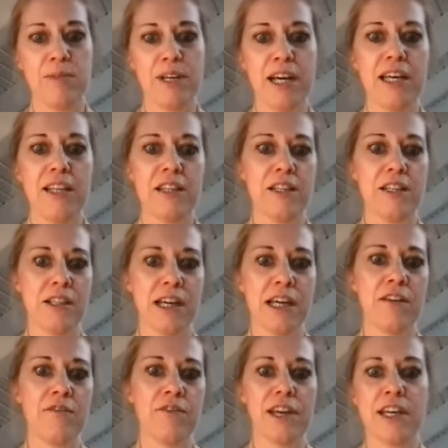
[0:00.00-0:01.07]
behind the
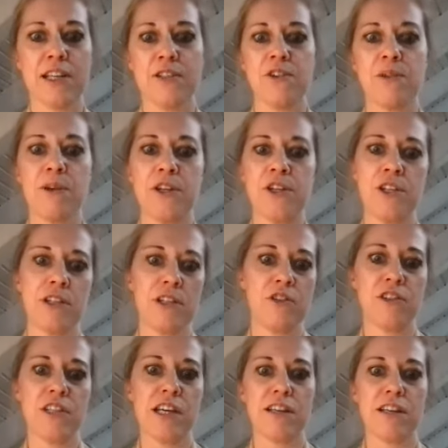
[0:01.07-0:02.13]
design of the hands-free bungee
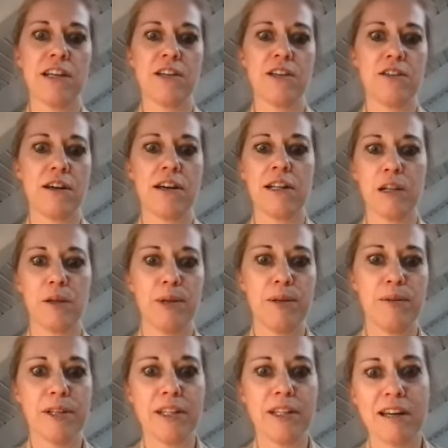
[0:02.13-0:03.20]
leash set? Can you talk a little bit
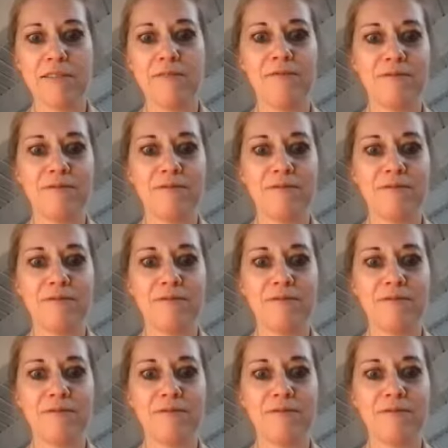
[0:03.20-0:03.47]
about that?